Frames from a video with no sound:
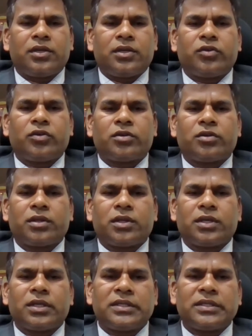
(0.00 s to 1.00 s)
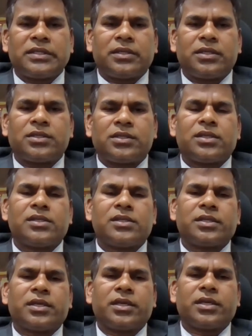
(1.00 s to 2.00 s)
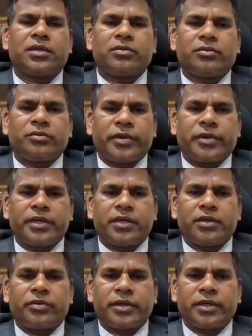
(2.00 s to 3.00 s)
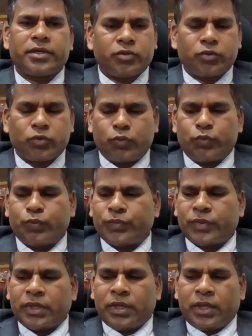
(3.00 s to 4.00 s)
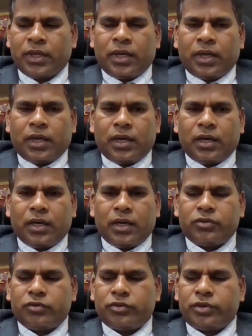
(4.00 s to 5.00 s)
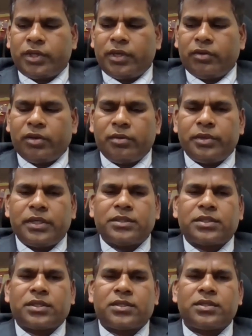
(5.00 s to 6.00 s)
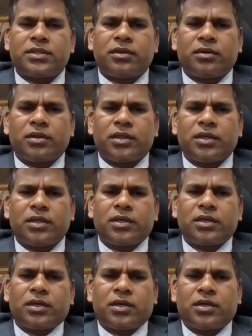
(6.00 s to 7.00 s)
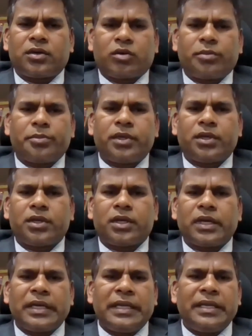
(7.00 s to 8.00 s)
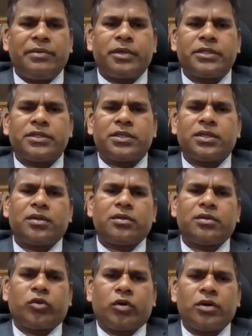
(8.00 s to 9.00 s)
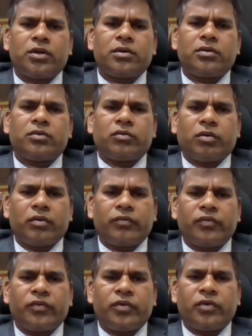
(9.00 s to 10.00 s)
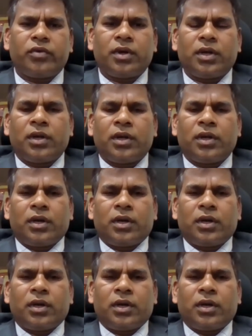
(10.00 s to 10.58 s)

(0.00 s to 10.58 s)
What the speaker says: keynote on the Digital Senate 2022. Today we'll be discussing on the topic Reimagining Modern Workflow